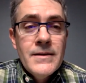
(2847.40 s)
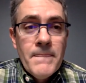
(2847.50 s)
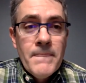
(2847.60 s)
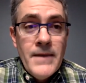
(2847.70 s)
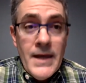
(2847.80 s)

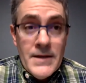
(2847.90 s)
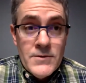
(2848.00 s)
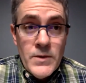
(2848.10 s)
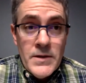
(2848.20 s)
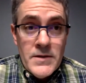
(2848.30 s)
yeah,
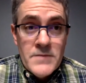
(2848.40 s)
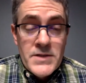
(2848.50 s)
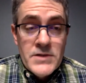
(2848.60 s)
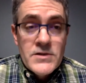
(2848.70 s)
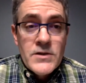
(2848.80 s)
it's it's
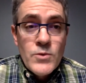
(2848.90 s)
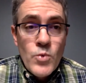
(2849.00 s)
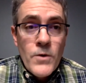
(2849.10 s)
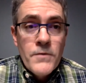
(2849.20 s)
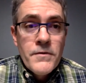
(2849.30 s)
potentially
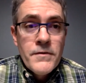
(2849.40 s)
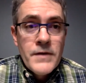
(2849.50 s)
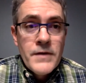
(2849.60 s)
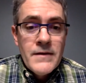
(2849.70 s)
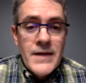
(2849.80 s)
worth
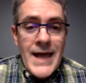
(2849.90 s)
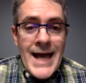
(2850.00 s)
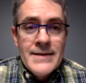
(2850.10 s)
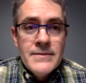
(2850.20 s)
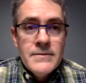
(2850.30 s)
the the
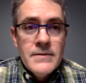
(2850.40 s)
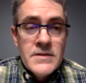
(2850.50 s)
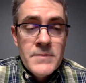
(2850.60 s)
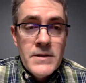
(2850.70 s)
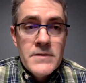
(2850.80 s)
added
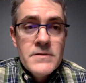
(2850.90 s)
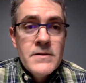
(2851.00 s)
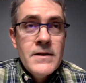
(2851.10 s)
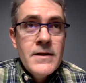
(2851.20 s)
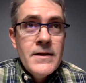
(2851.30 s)
expense.
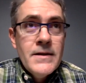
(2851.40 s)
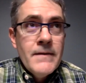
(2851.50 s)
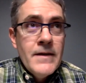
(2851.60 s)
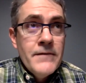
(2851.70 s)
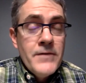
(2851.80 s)

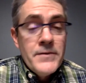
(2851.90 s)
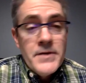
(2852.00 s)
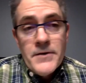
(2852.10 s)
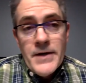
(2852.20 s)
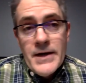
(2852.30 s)
If on the
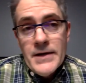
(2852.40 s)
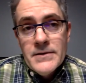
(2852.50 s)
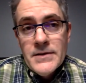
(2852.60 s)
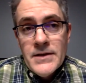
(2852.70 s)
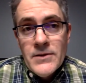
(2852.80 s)
other
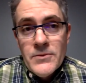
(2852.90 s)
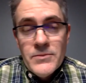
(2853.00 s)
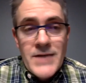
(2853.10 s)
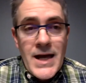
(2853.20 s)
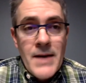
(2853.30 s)
hand, you know,
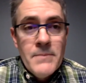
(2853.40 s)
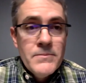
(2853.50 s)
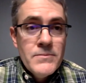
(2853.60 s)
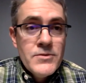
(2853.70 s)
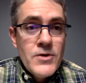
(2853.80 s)

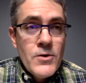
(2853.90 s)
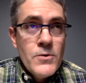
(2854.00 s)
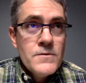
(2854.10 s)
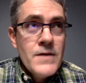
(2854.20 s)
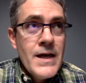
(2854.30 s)
time
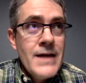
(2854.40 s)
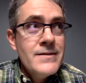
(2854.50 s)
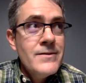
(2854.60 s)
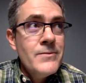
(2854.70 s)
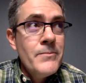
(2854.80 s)
shows that
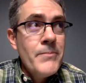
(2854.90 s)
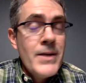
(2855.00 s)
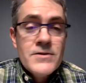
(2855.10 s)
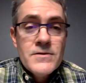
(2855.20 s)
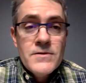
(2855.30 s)

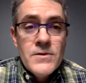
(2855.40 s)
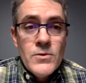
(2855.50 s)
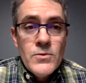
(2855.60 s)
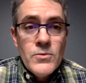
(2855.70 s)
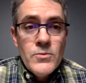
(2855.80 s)
patients
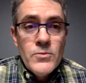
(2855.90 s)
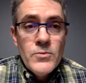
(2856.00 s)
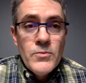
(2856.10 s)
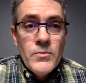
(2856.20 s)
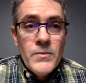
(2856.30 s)
do
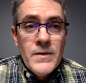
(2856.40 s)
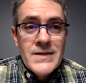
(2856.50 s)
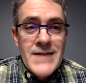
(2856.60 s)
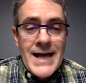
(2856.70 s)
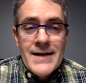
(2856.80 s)

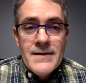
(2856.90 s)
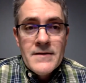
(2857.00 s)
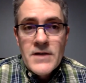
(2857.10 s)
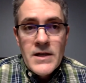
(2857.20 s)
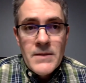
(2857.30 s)
exactly the
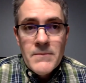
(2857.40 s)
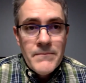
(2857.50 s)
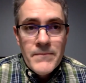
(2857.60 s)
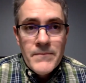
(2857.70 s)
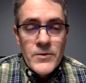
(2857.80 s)
same
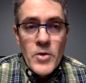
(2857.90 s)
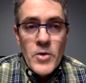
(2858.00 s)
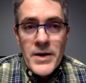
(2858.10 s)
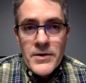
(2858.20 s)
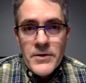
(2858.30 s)
or no
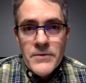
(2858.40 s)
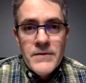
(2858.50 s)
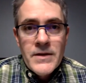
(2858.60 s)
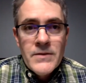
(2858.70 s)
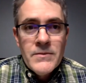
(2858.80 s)
better
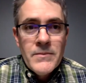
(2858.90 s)
than